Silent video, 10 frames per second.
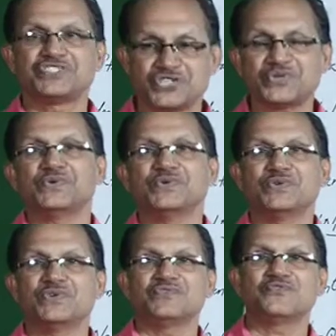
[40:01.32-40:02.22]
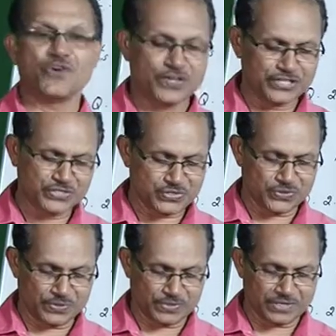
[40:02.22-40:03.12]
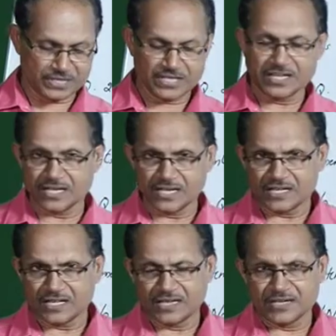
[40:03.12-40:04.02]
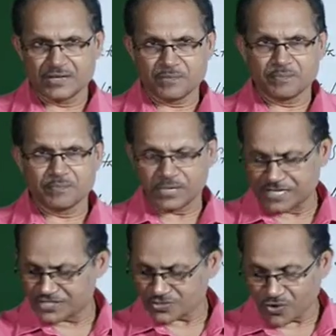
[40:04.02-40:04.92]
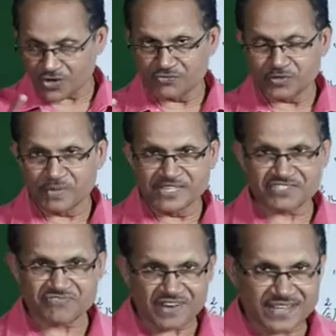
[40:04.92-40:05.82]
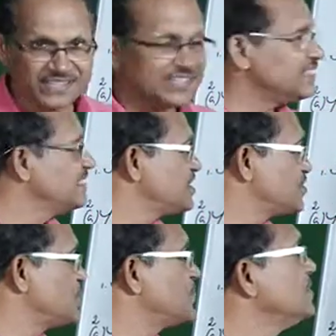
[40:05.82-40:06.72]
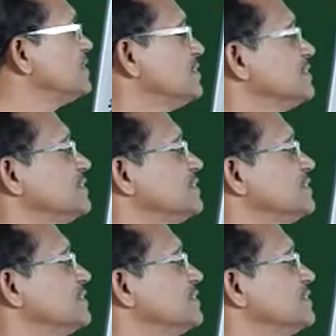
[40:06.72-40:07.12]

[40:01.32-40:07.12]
tone, falling tone. Please all of you please try the tone.